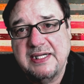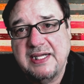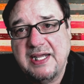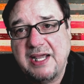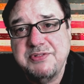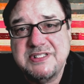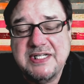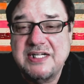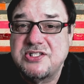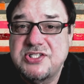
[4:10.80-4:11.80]
I would
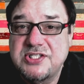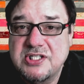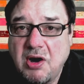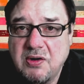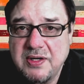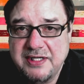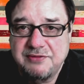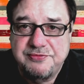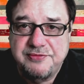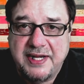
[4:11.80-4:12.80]
say a scarring
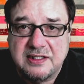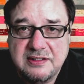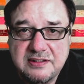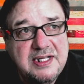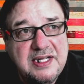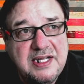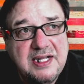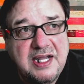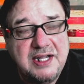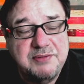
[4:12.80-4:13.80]
effect.
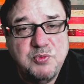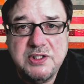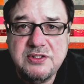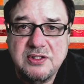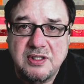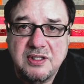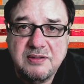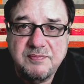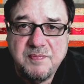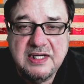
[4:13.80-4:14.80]
I wonder
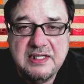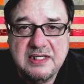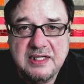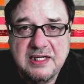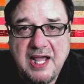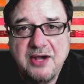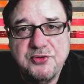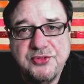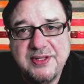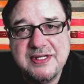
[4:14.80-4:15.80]
how
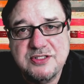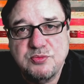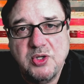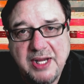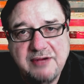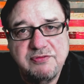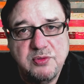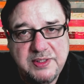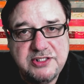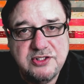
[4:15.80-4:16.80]
things will ever
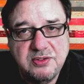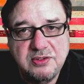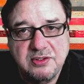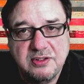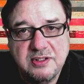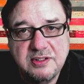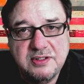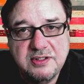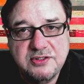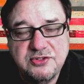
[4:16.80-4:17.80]
return
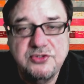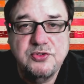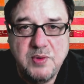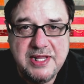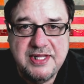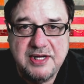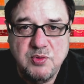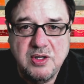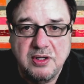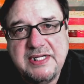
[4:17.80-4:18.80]
to the way they
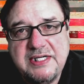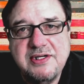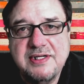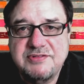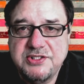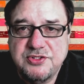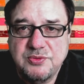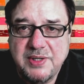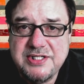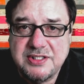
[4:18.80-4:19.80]
were. You have
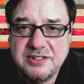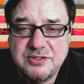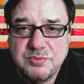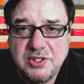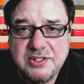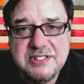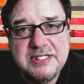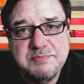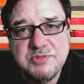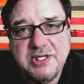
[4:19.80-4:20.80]
situations where it
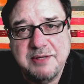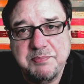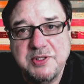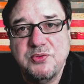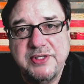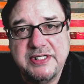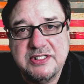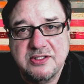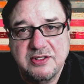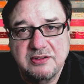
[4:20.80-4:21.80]
seems like
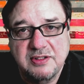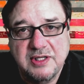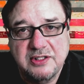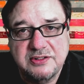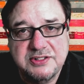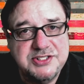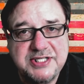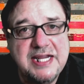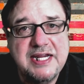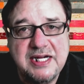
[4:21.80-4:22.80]
buildings are, are just
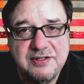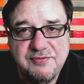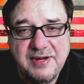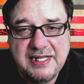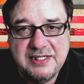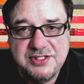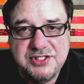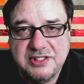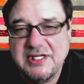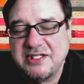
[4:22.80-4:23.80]
taking advantage,
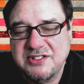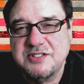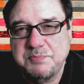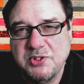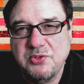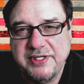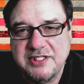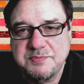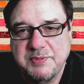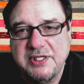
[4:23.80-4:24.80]
and not just
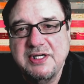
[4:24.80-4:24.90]
buildings, but